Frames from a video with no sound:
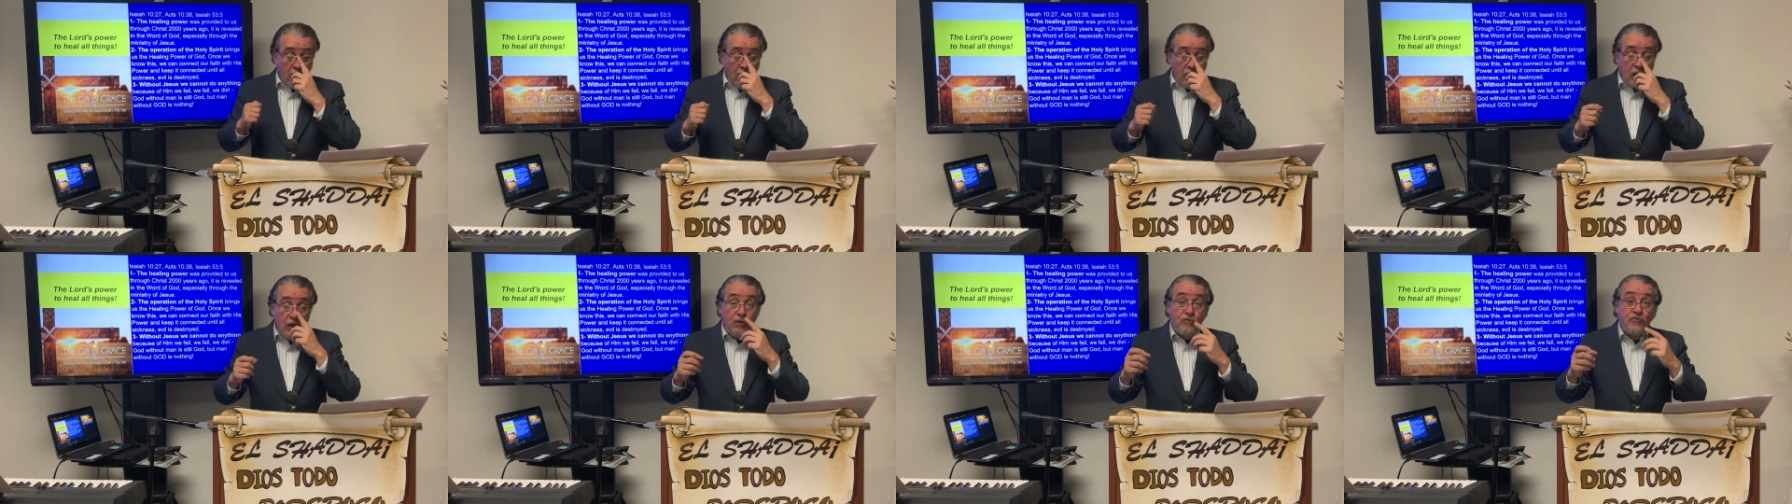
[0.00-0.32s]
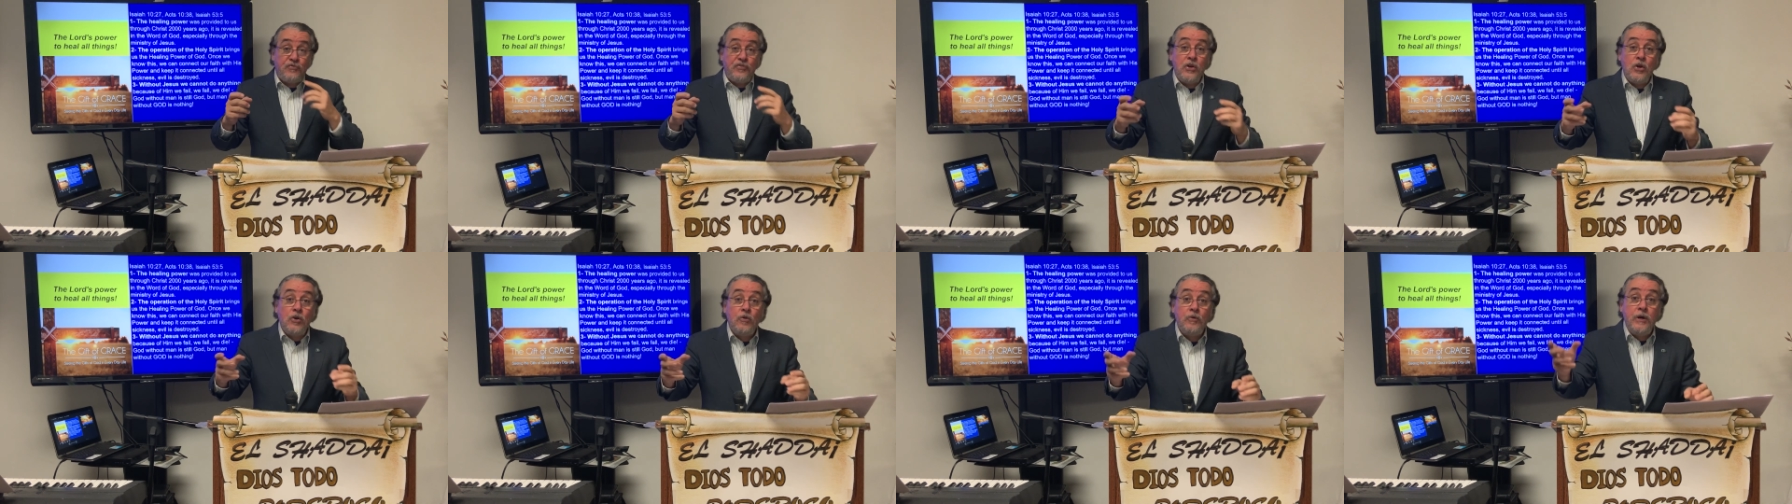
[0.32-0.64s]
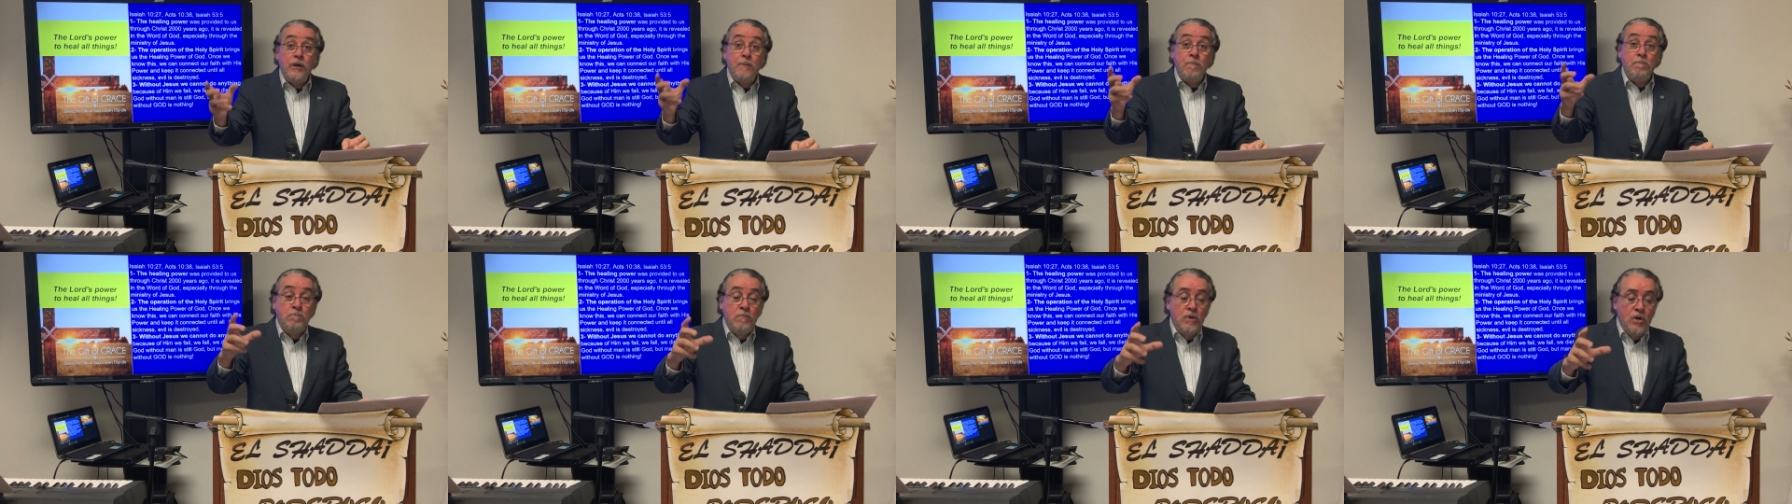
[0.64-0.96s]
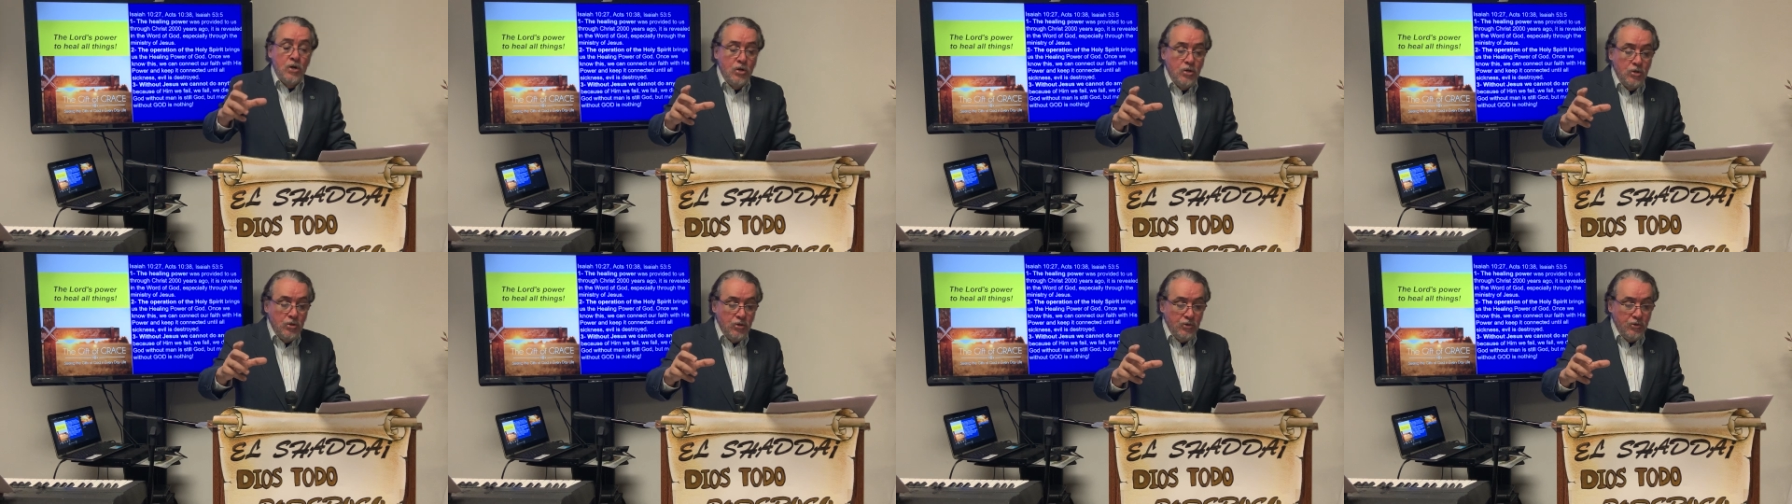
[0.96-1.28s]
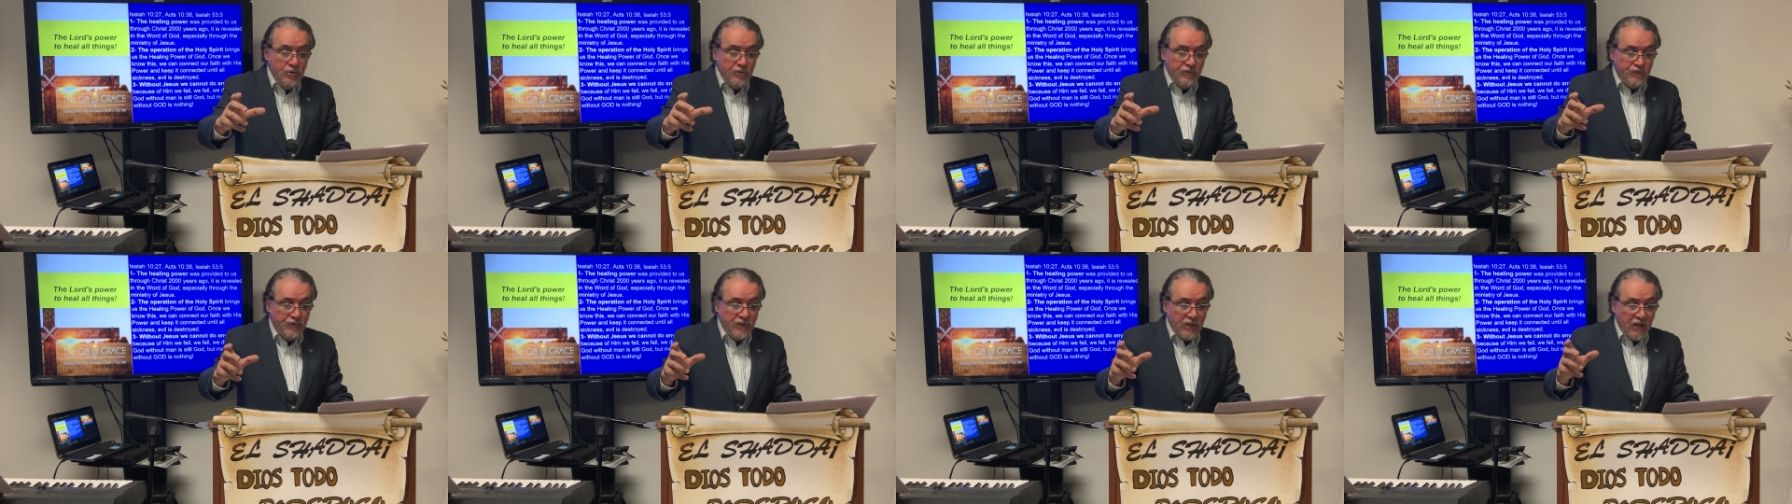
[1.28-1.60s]
If you
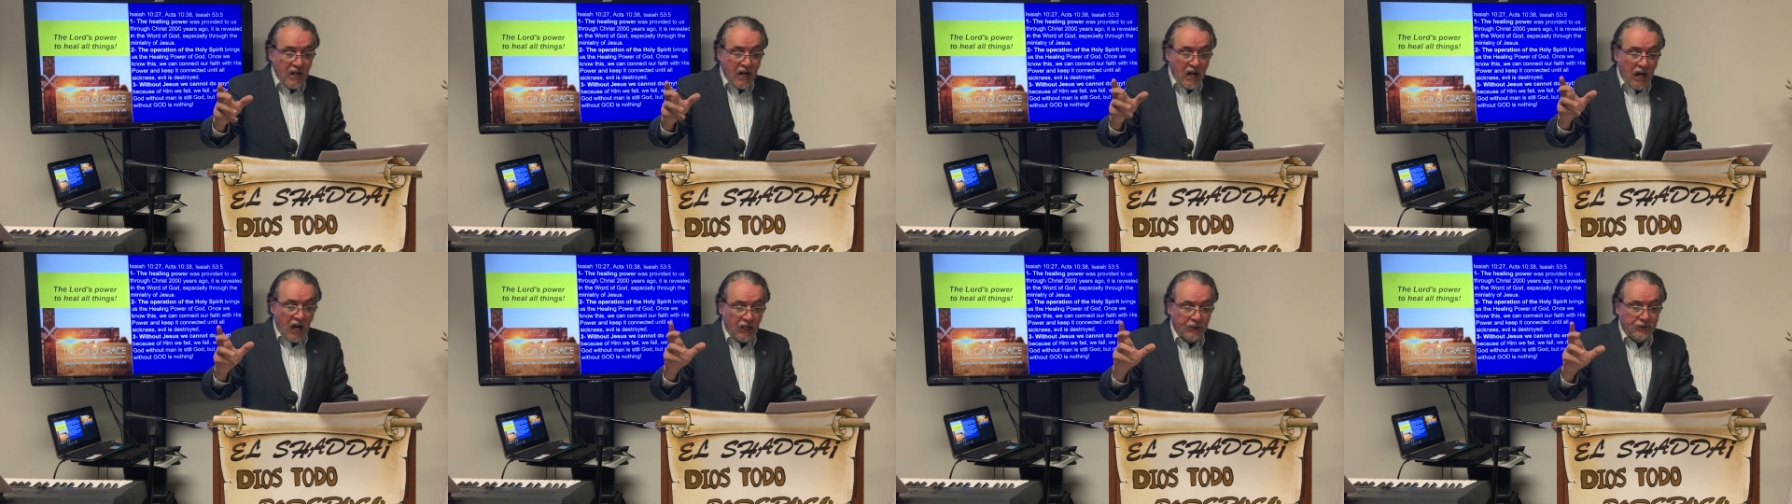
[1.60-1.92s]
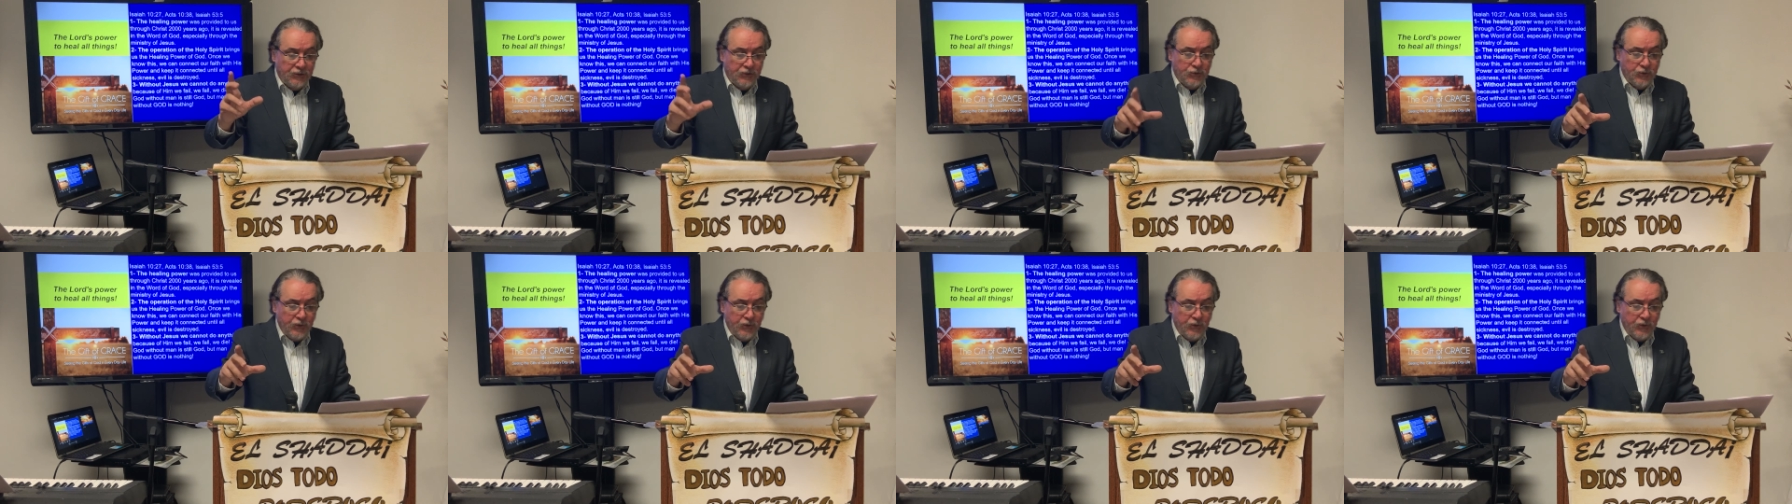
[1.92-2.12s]
remove a